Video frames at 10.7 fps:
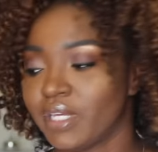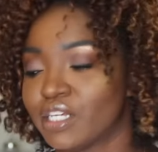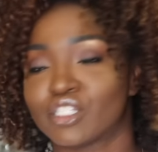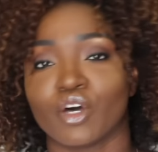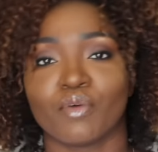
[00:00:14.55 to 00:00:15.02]
But
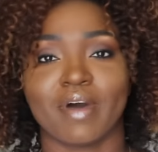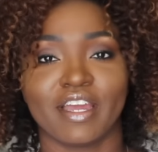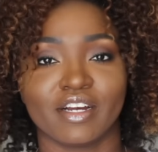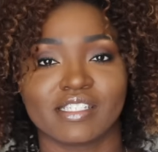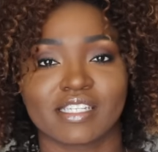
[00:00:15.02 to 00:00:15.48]
yeah, so my
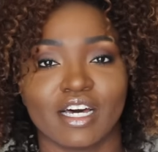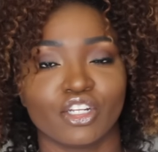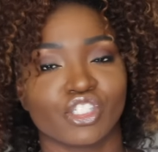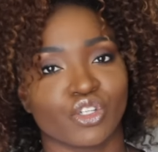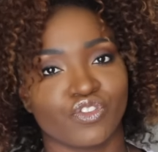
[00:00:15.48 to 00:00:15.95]
hair is
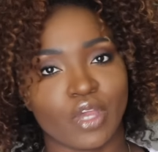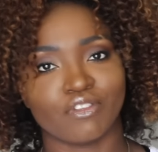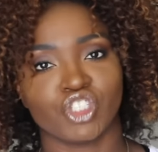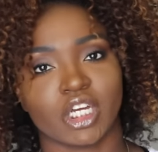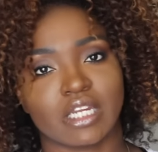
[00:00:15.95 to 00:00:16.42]
colored. So if you
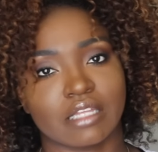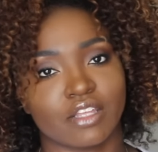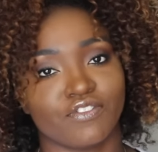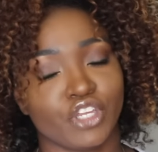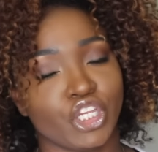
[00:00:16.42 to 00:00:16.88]
haven't checked out
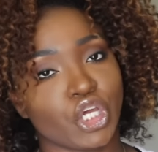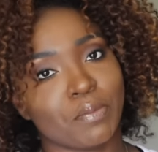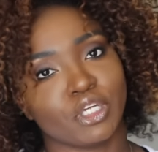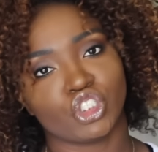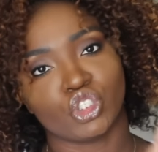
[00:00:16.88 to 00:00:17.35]
that
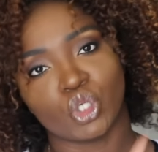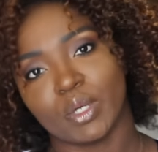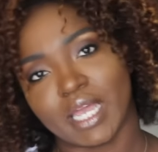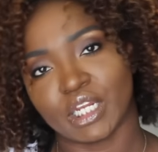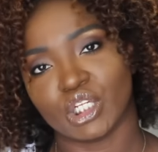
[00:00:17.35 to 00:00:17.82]
video, make sure you go
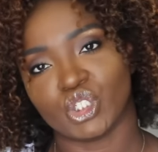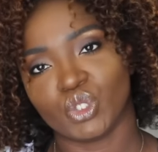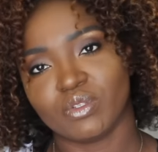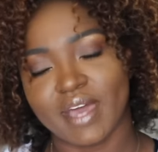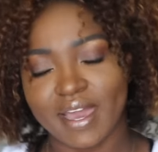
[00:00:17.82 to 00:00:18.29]
ahead and
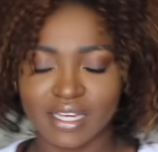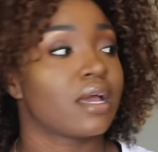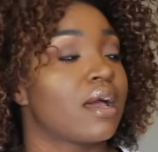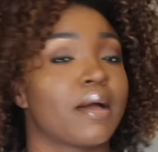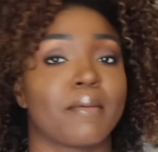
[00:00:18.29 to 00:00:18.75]
do that.
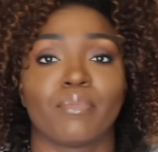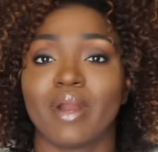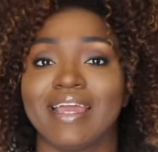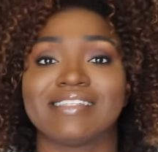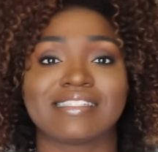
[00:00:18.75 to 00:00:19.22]

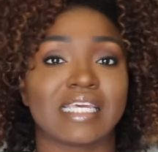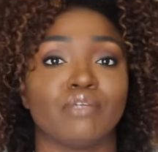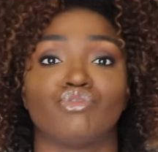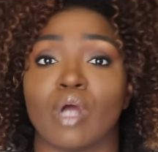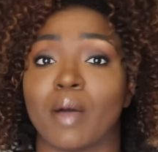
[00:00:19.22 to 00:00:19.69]
Brands
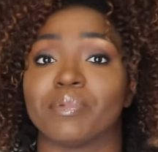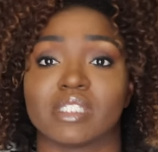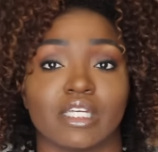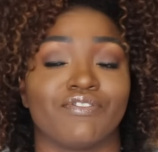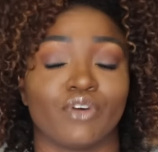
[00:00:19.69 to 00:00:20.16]
keep dropping
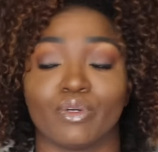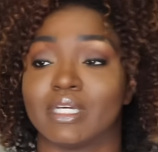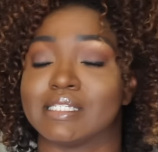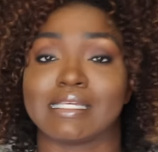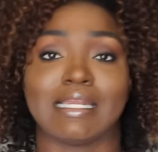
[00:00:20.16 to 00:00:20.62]
stuff on
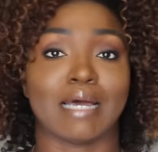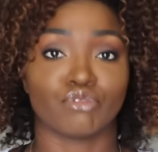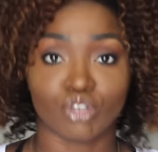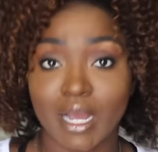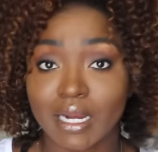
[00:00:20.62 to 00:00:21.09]
us, and
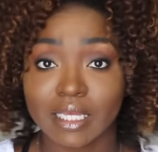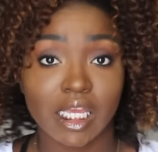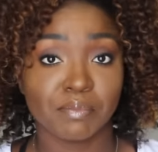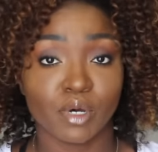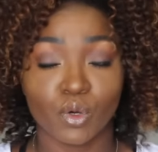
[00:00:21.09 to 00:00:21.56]
I'm trying to
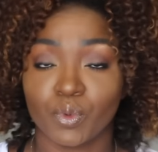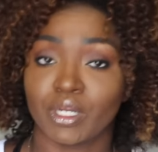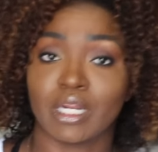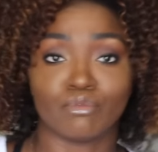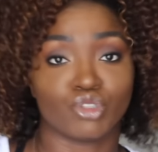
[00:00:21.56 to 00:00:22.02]
keep up
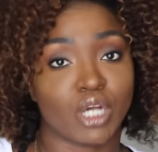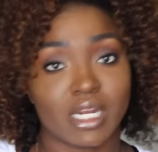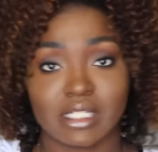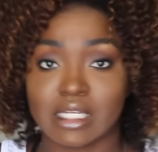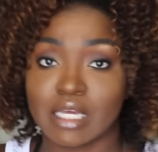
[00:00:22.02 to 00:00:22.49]
with it. I'm
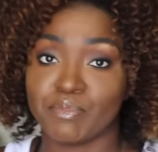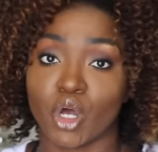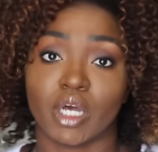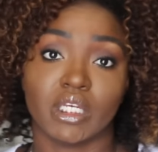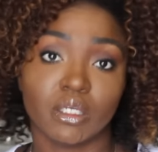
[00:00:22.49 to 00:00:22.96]
trying to keep
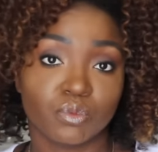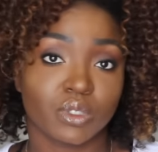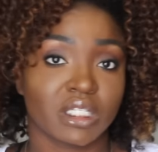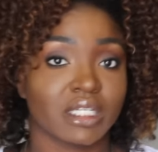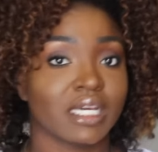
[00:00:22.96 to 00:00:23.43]
y'all hip
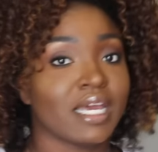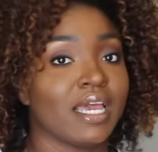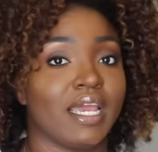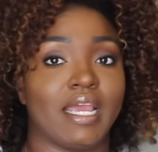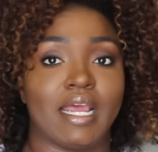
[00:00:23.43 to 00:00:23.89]
with it,
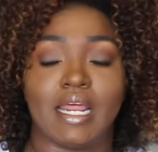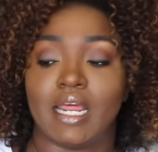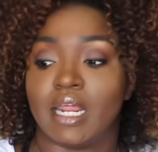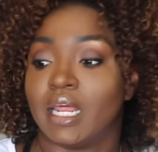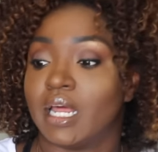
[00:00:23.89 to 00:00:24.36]

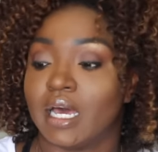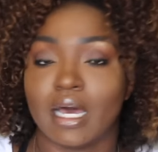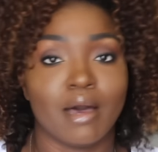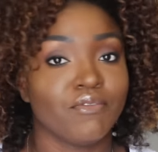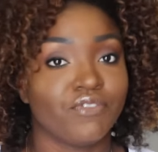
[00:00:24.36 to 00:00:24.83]
and
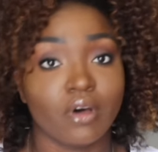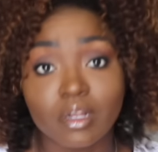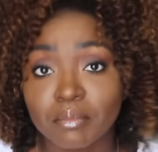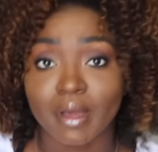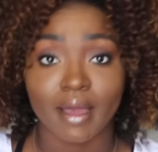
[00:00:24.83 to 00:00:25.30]
I'm
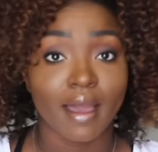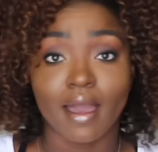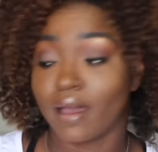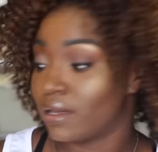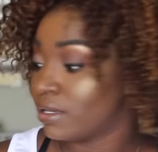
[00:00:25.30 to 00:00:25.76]
falling
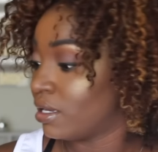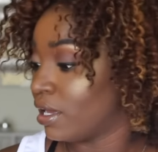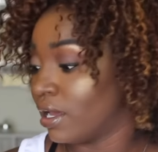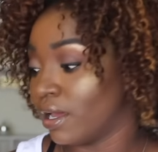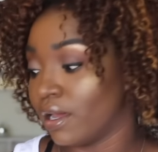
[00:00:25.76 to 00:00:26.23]
behind.
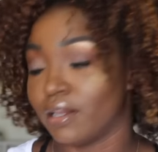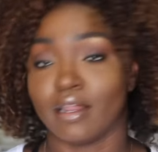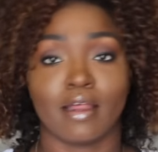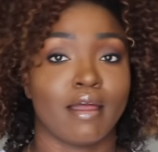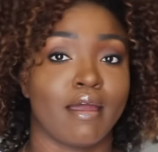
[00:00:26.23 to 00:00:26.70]

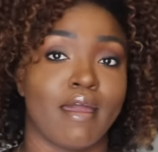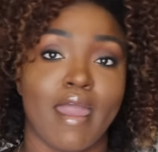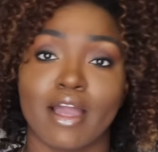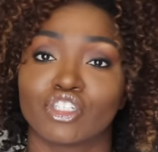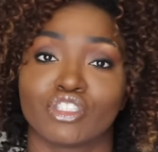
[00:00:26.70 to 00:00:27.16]
And
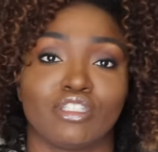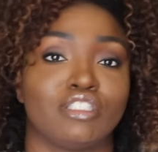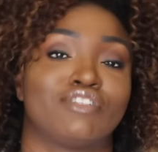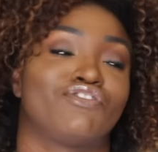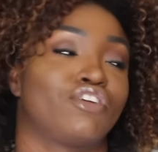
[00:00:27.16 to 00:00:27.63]
actually,
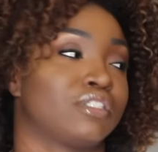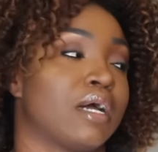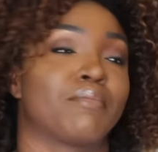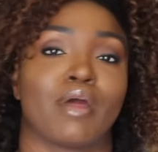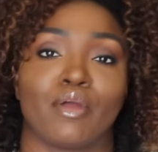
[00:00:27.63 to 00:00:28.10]
this is the first
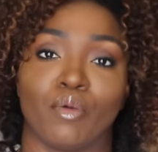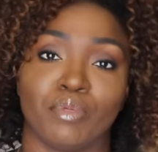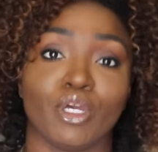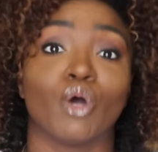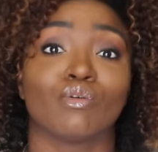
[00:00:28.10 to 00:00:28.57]
time I'm probably gonna
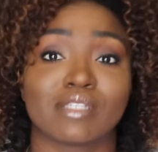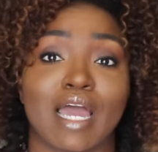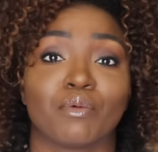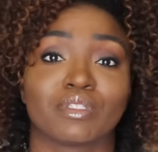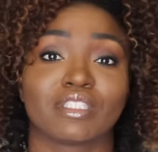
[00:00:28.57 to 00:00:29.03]
be on
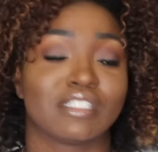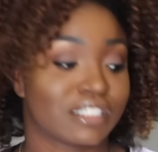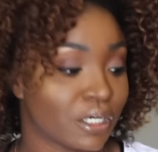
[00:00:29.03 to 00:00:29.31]
time with this.